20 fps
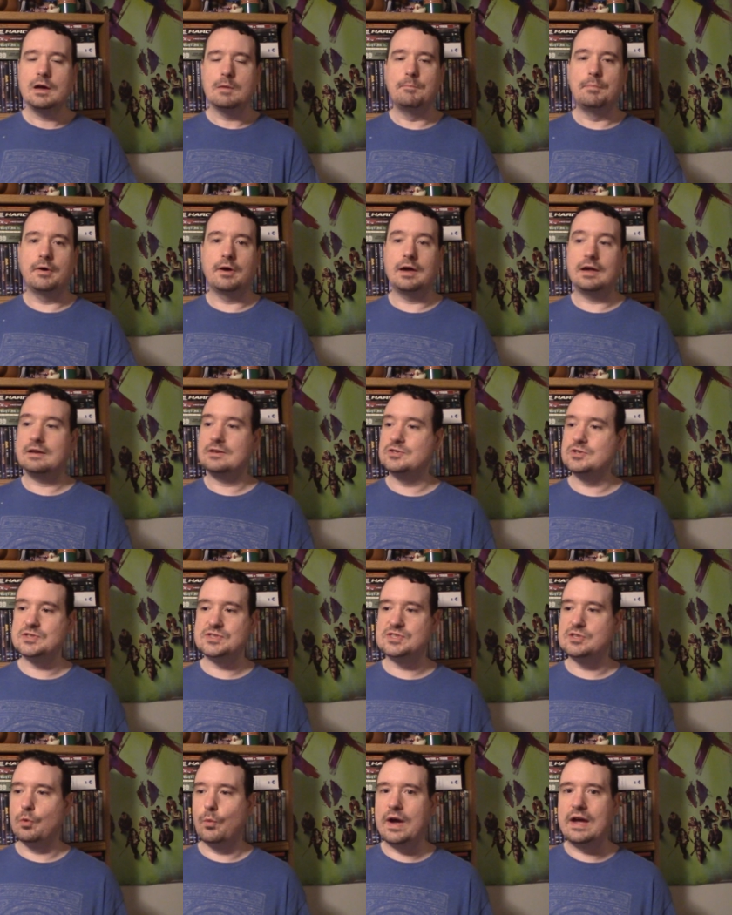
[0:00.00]
but
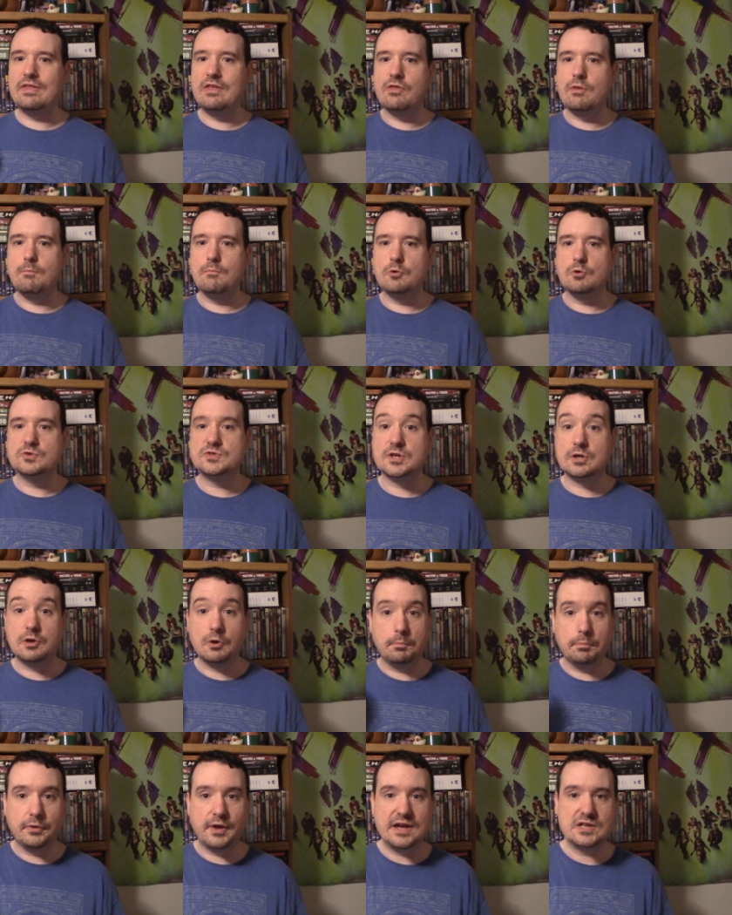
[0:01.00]
just the way that the music
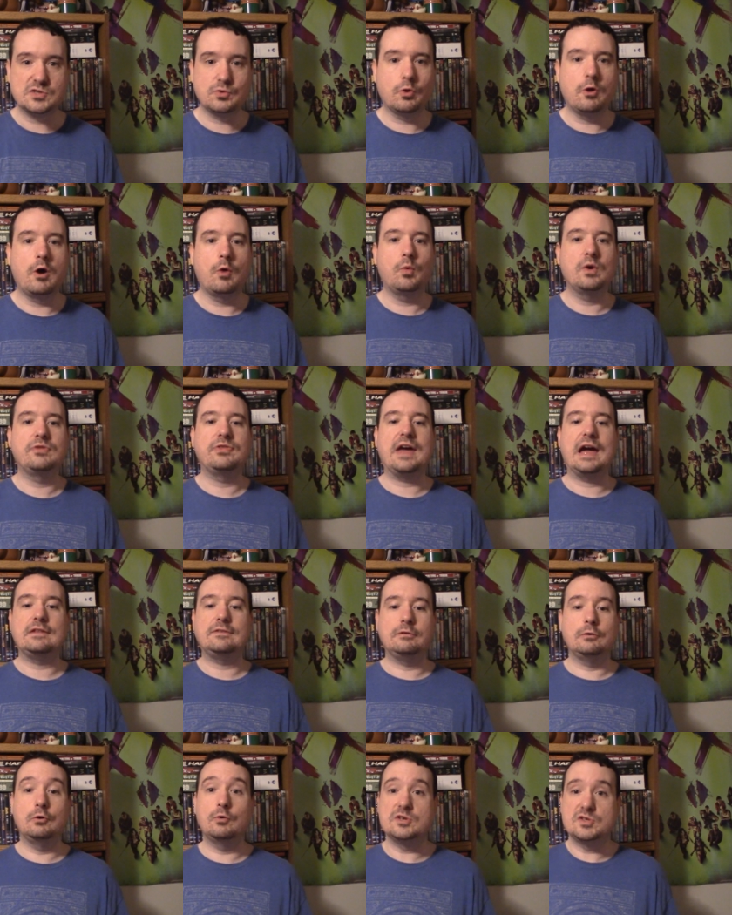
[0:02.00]
plays along with that too